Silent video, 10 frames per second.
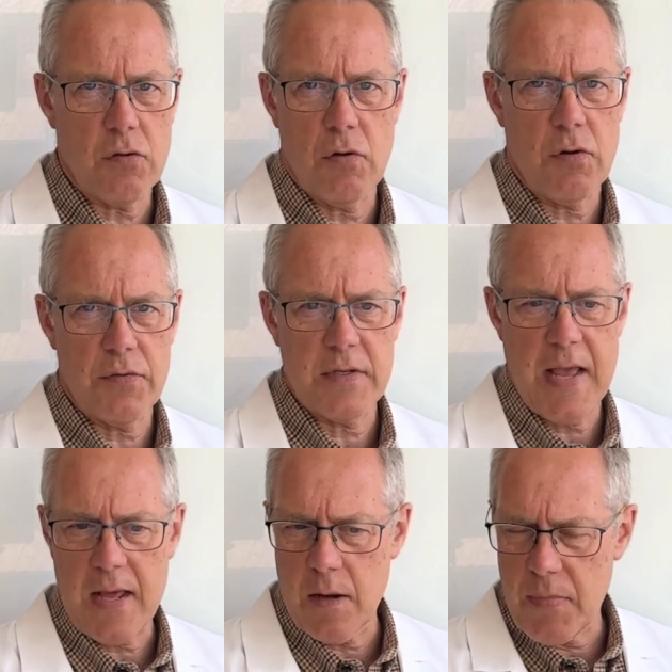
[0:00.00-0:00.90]
all the
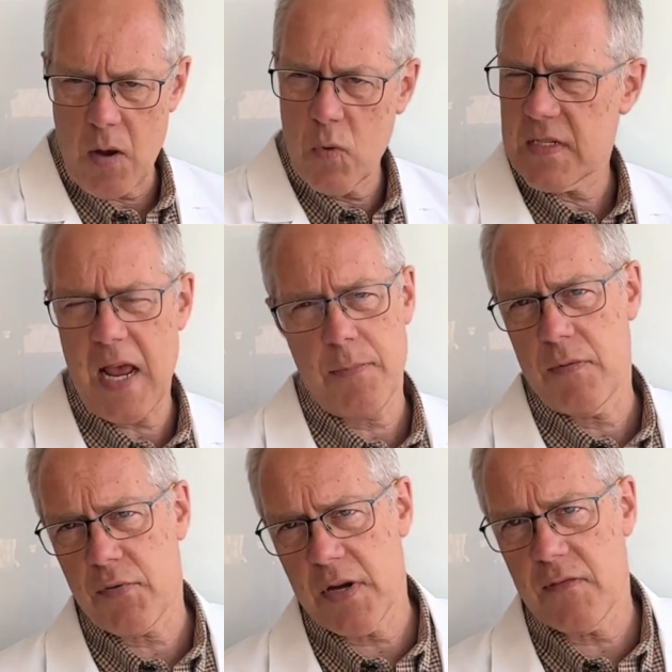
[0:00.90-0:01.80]
data about what's
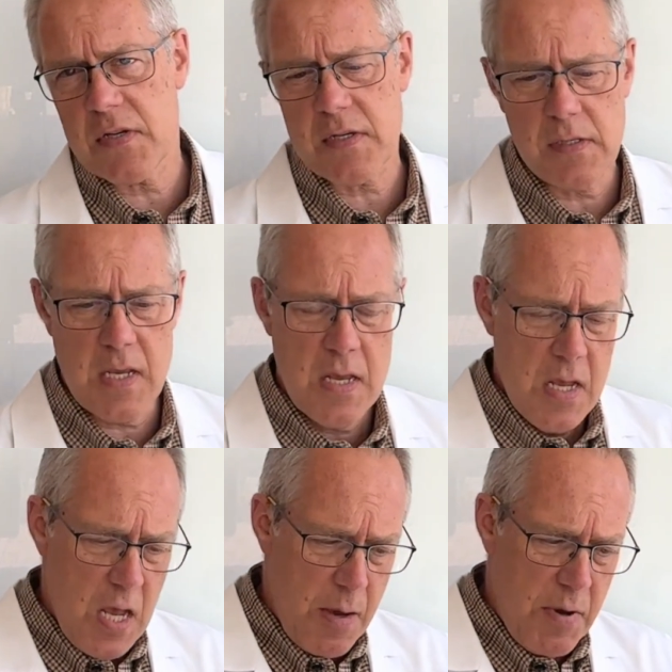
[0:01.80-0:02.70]
happened previously,
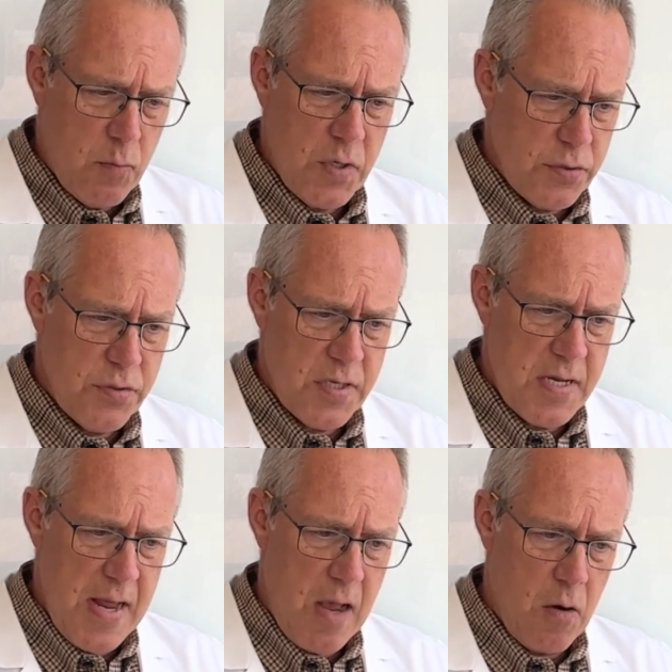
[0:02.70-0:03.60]
about what you see
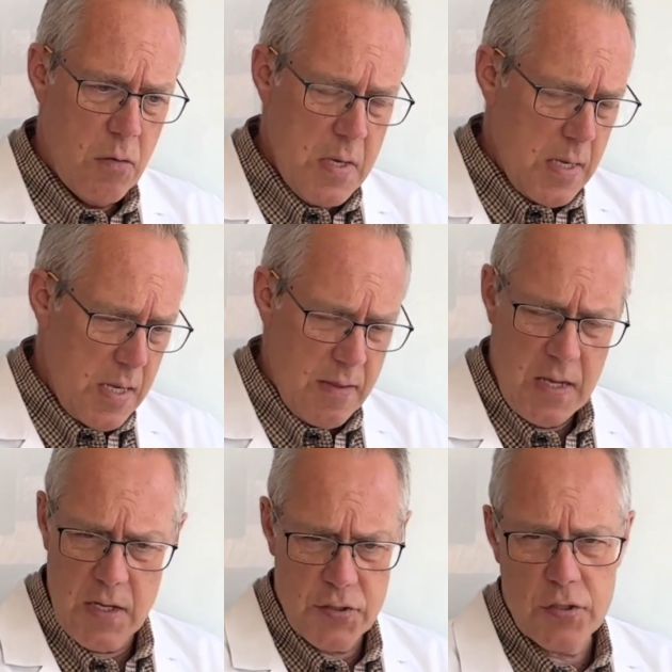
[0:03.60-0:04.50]
now in the
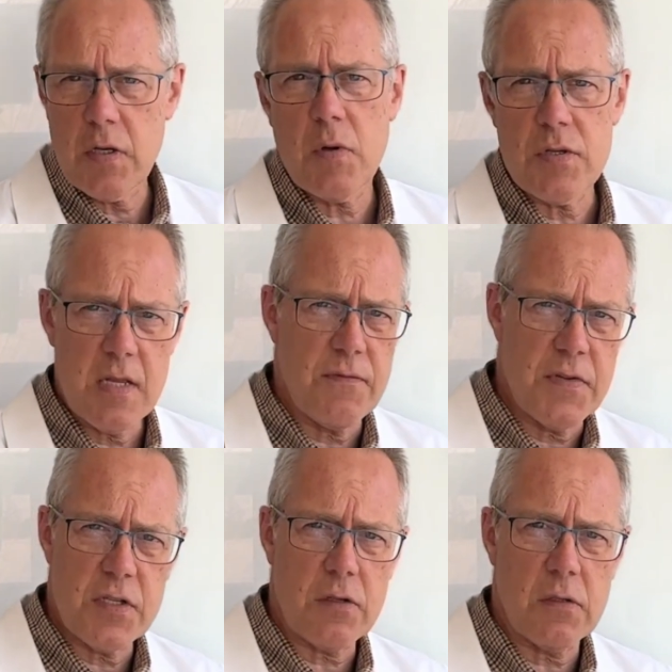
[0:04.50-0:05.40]
history, what in the
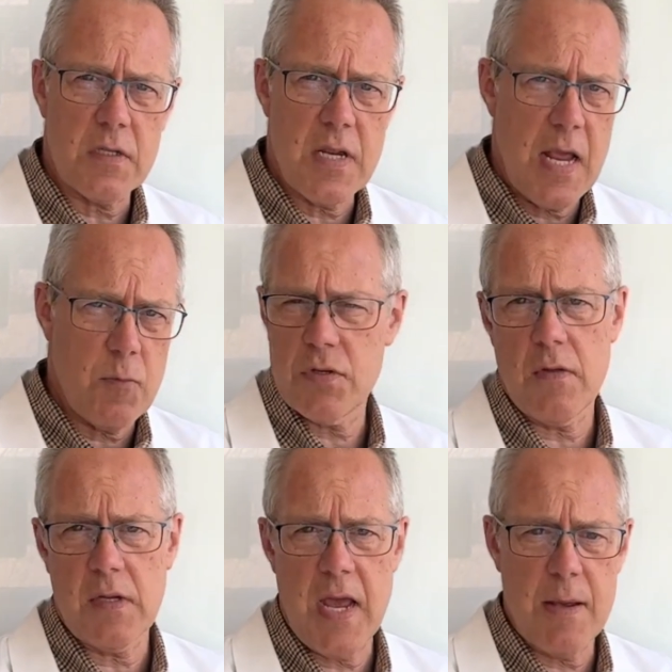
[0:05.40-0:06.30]
physical exam, what in the
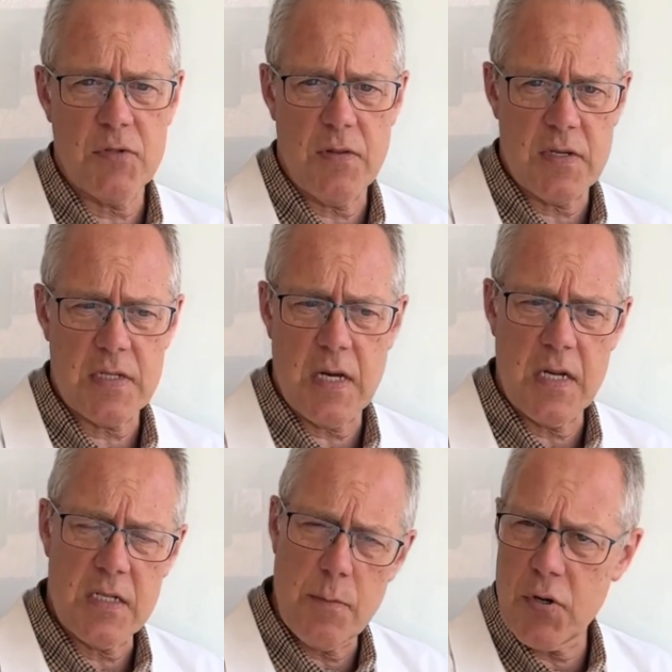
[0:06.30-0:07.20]
labs, on the
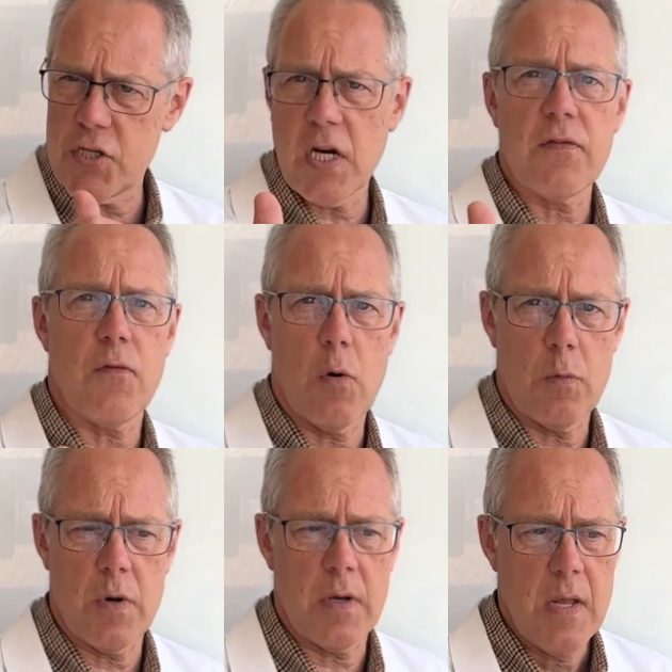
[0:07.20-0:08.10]
studies, and project
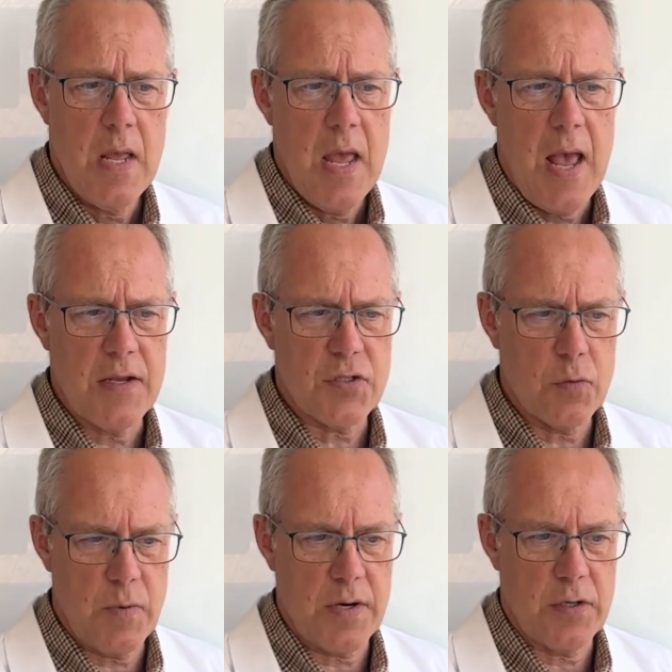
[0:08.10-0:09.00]
forward as to
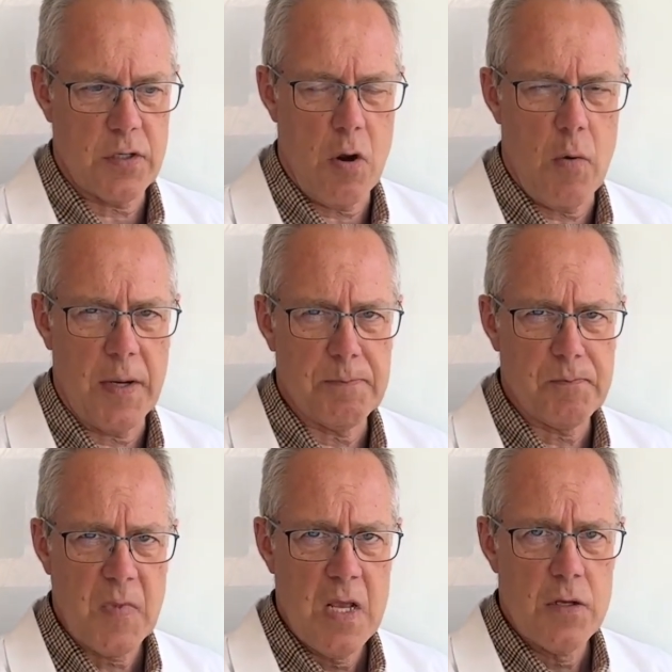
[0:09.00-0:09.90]
where you're going.
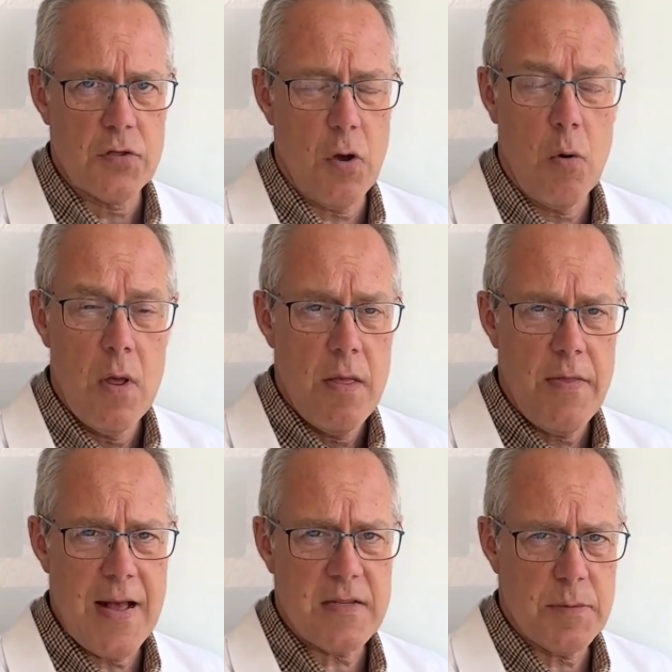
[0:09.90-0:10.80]
So
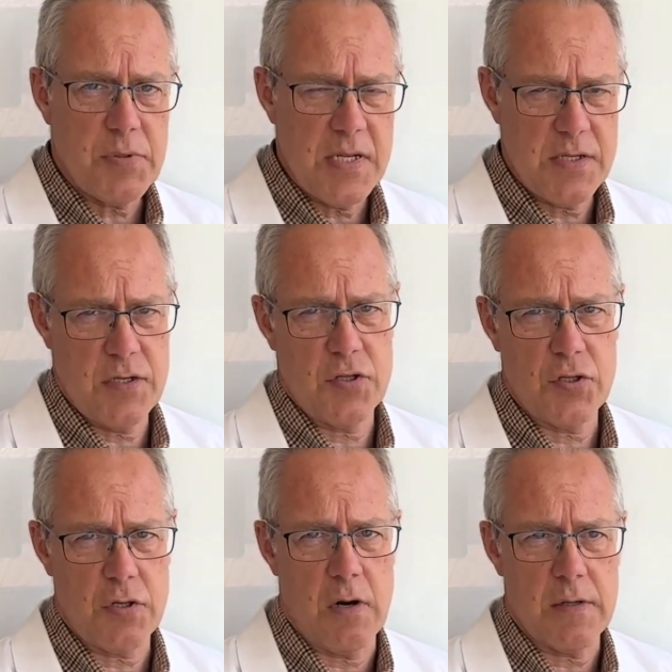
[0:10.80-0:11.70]
that's the place to
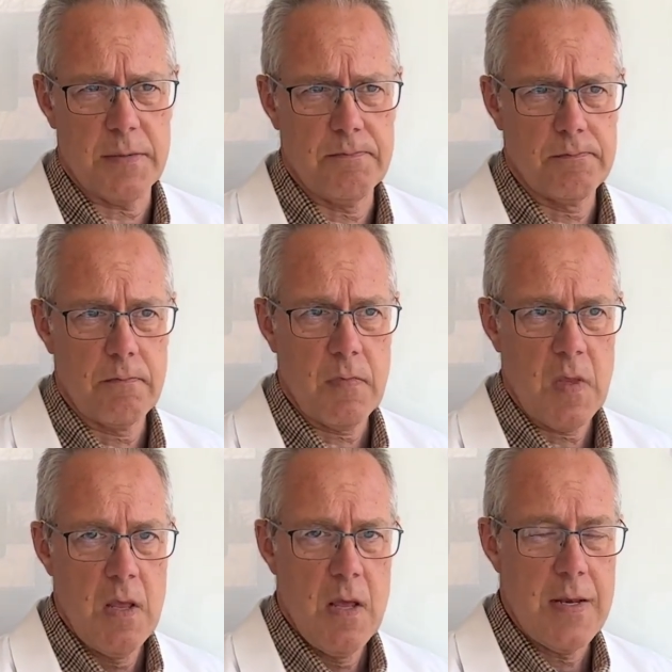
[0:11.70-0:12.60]
start.
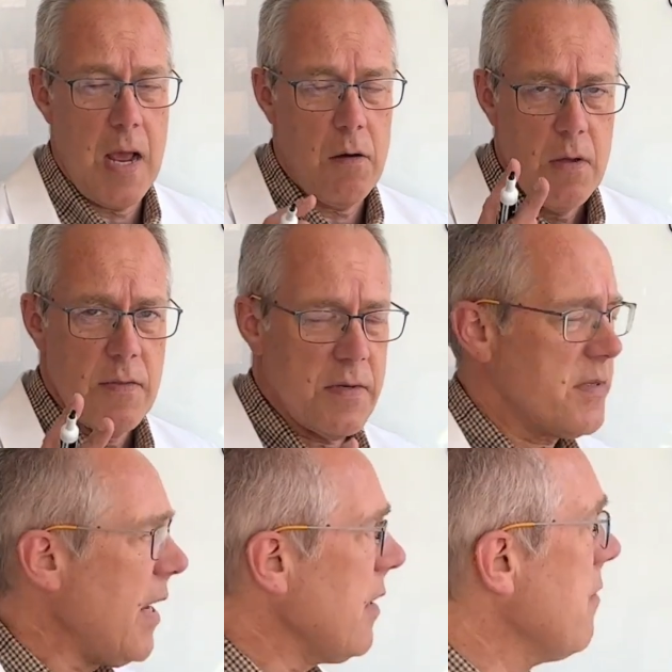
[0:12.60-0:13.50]
Now, the
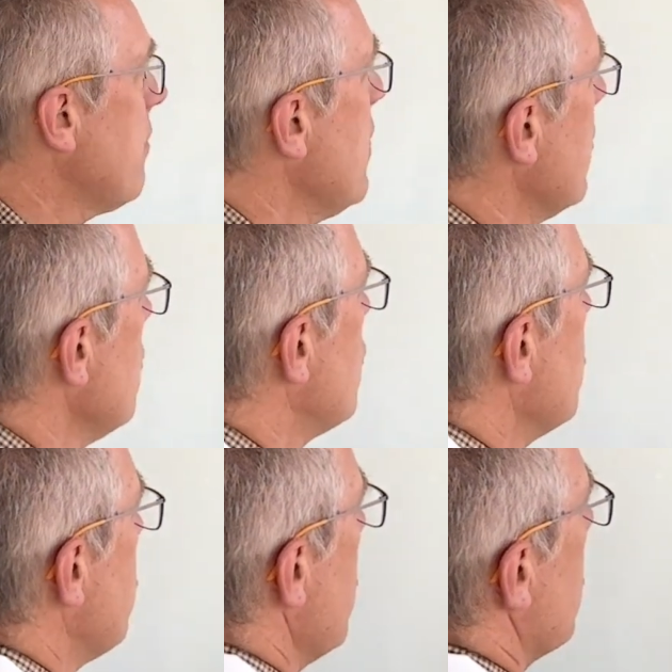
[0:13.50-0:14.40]
second thing you
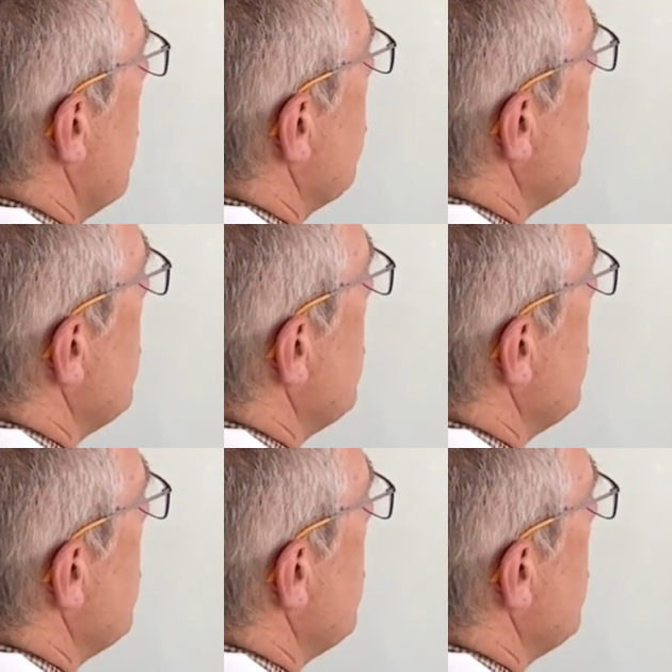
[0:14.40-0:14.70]
should think of